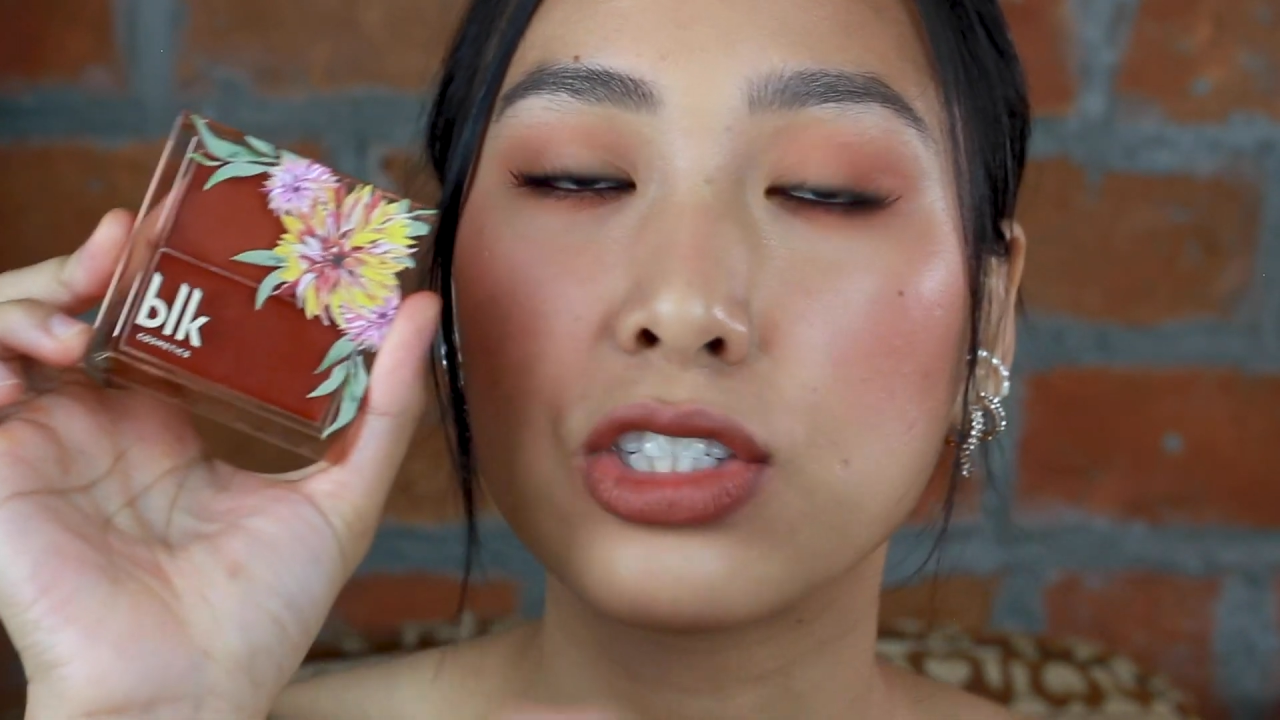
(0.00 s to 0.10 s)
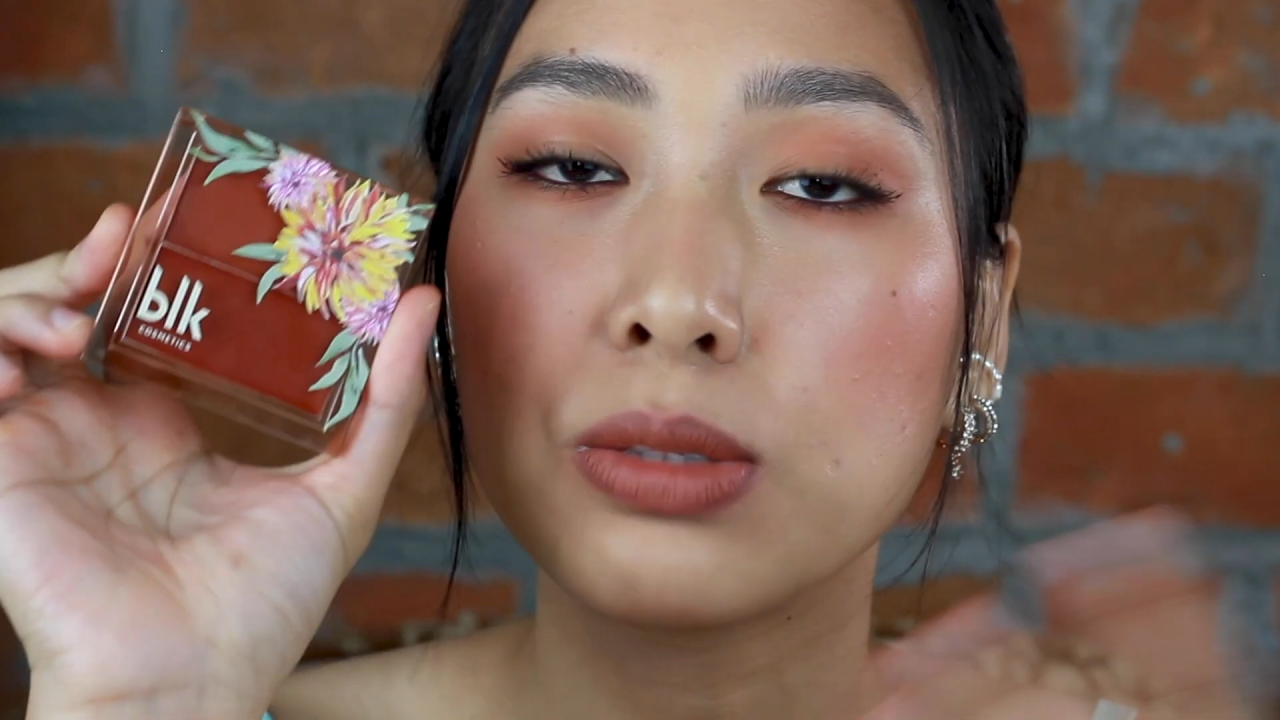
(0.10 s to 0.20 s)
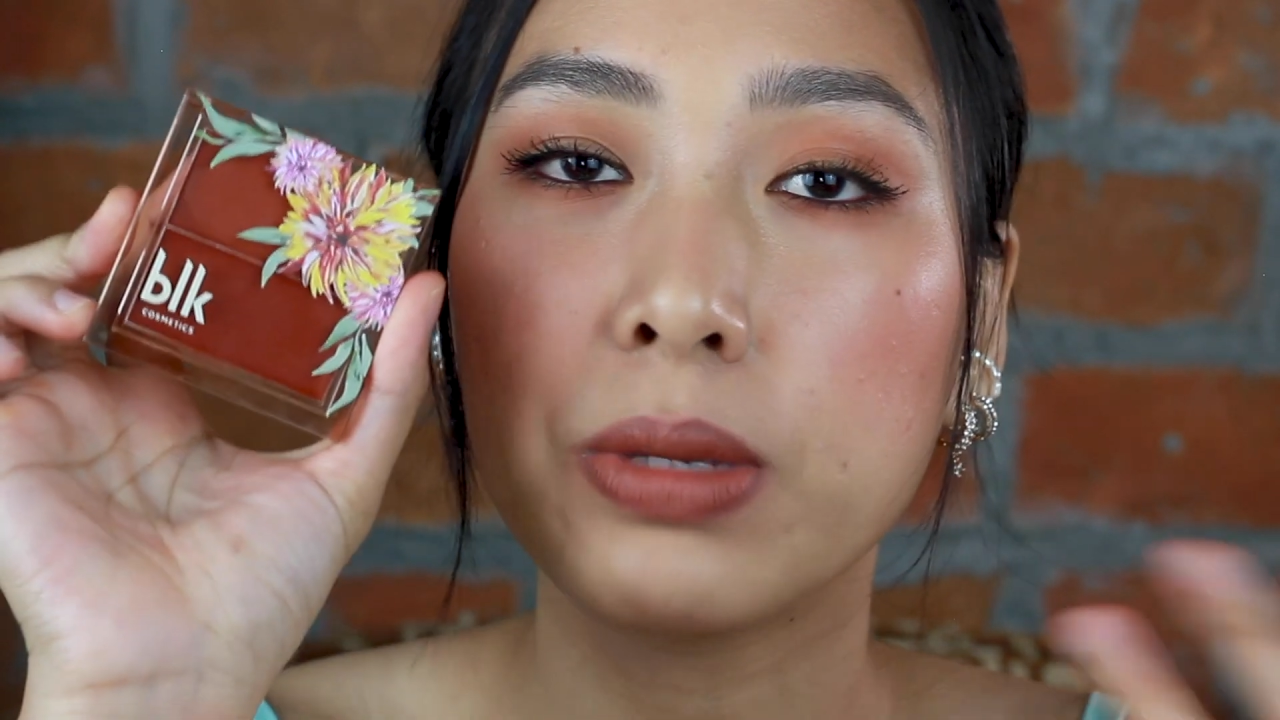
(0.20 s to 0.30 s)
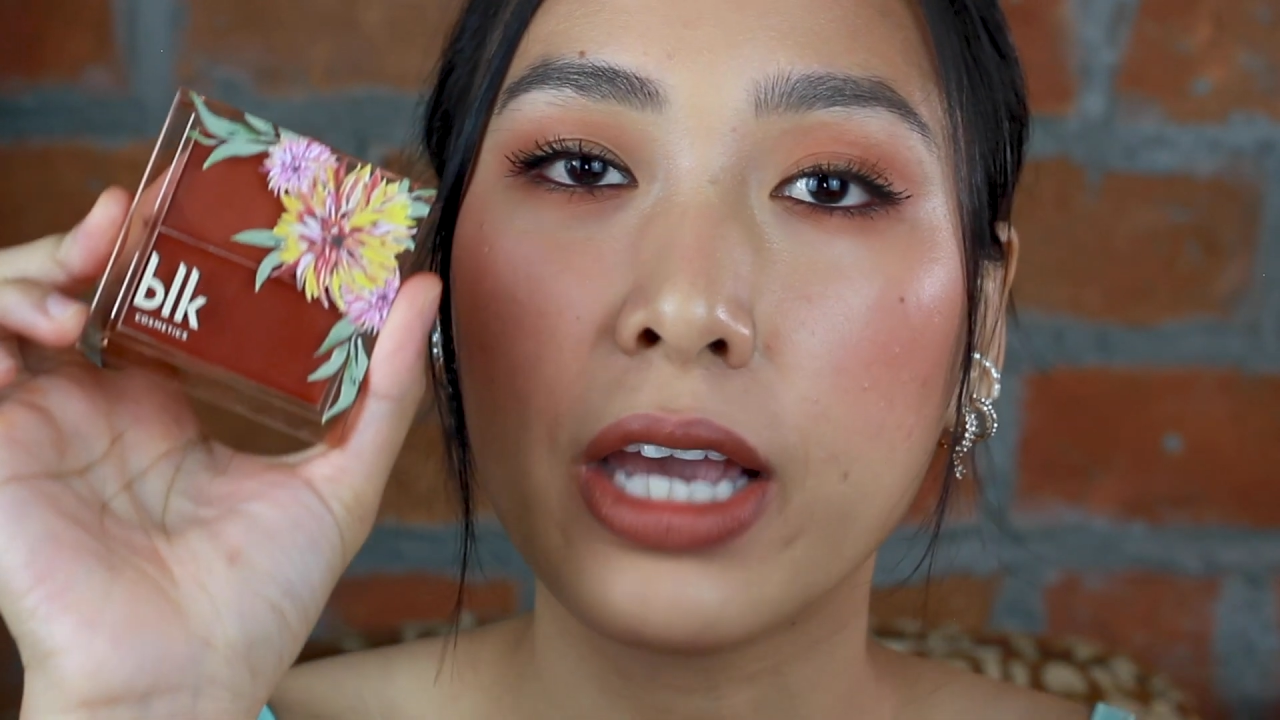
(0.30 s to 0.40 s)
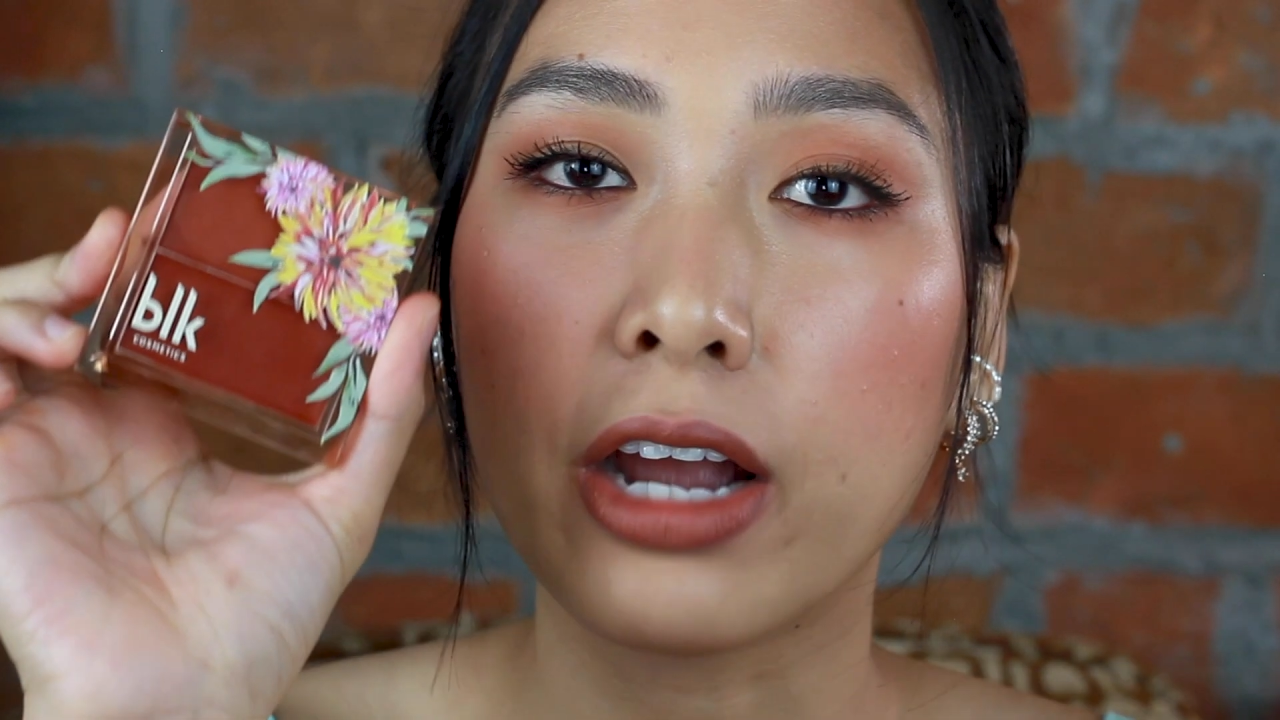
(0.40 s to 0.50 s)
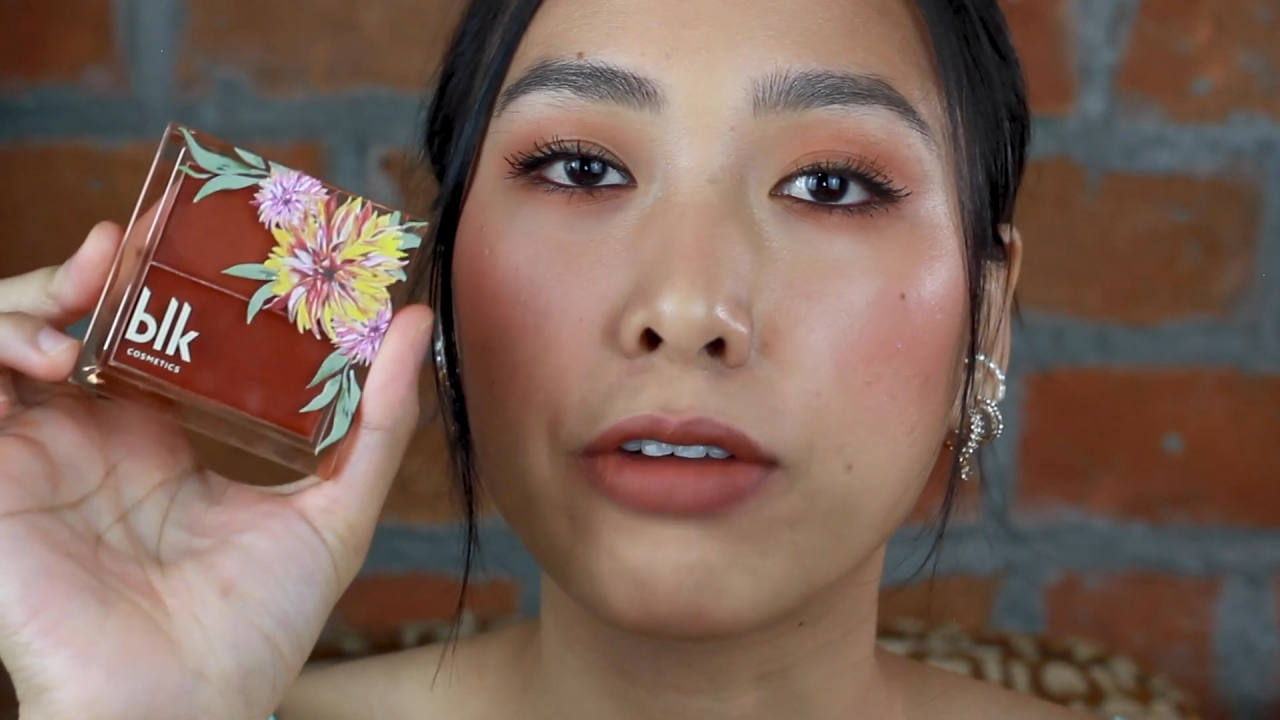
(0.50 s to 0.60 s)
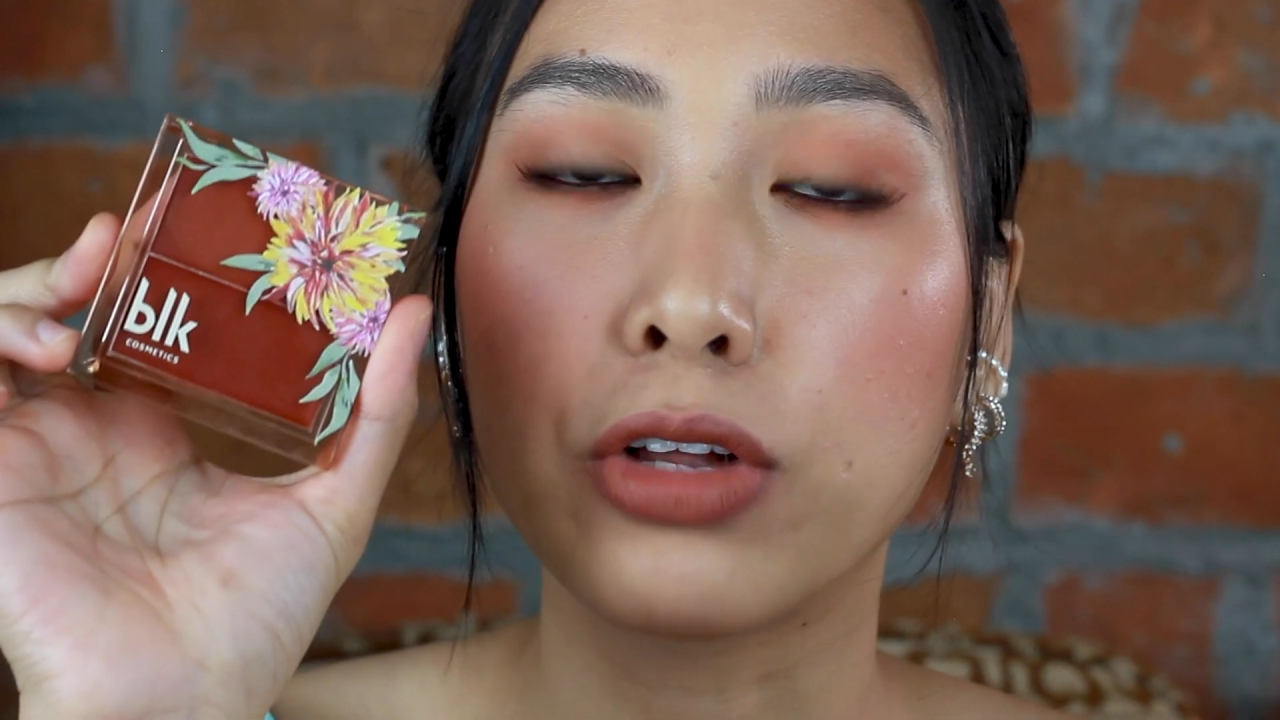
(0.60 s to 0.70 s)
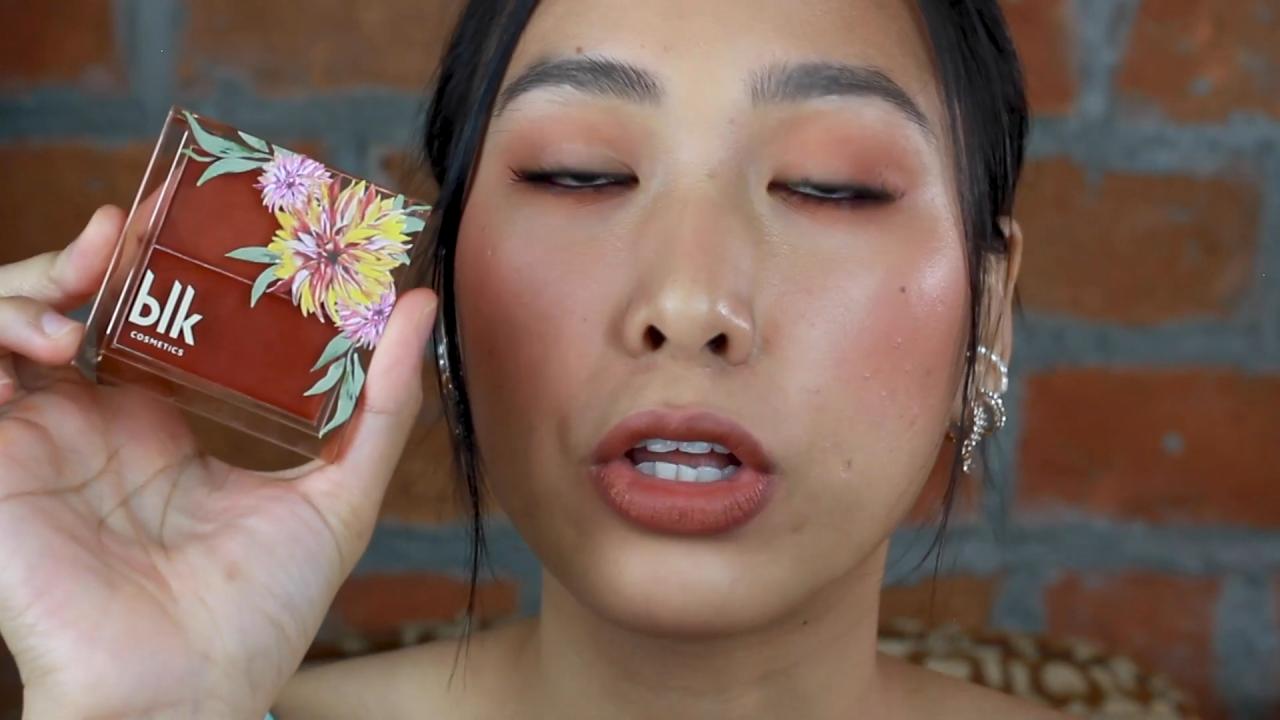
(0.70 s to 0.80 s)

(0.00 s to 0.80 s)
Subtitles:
Just be careful